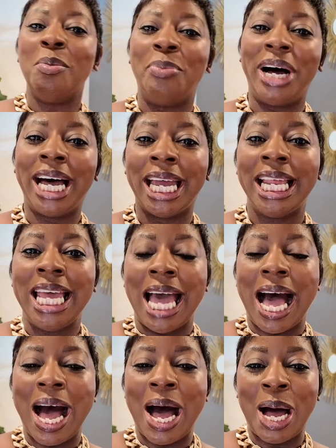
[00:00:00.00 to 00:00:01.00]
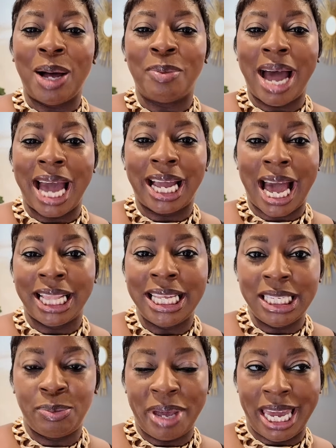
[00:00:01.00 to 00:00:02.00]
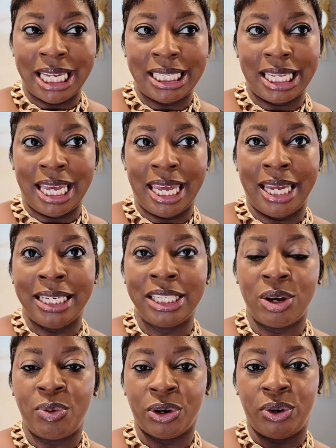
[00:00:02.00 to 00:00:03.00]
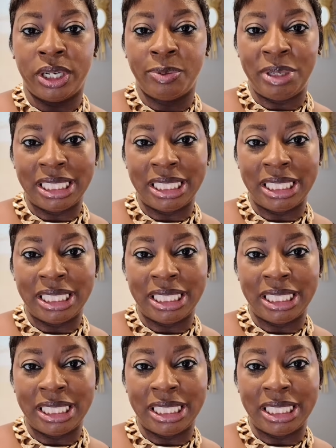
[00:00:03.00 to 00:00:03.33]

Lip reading: But I got these pants in, so we're going to be